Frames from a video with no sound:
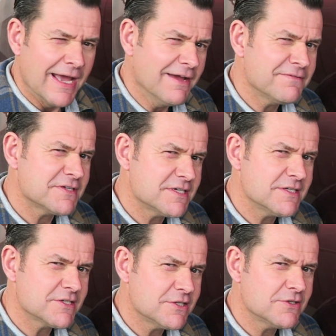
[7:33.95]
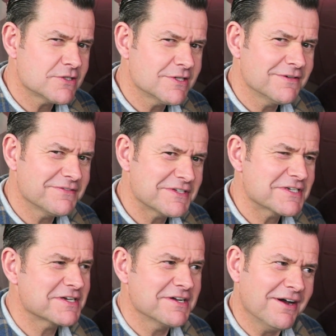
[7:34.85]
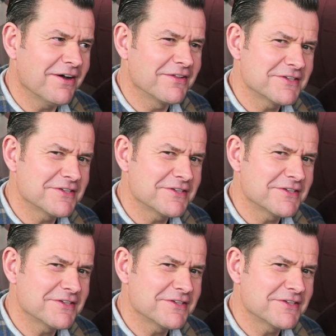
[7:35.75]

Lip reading: ever since you service a car,